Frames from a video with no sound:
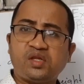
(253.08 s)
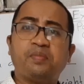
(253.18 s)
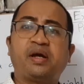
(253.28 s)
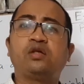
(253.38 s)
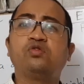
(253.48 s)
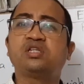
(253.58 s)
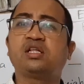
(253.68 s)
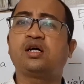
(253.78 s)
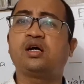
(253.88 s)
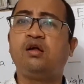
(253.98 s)
by
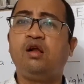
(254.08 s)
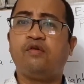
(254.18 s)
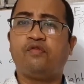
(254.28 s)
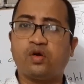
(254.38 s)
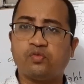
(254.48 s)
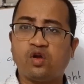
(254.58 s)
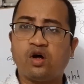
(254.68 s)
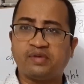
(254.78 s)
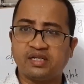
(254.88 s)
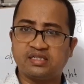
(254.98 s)
using the
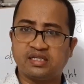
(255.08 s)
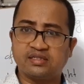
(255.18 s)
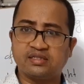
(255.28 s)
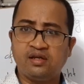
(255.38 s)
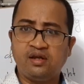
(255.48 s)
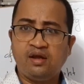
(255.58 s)
formula of distance.